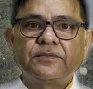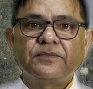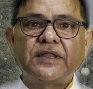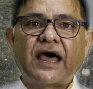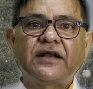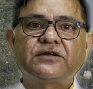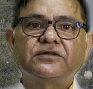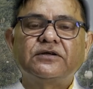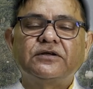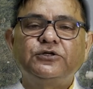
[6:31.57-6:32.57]
that
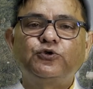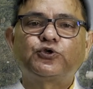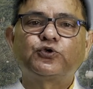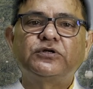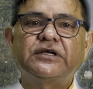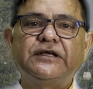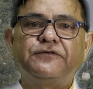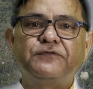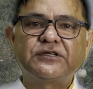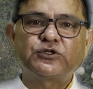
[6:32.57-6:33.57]
you should
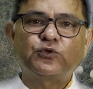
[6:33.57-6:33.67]
invest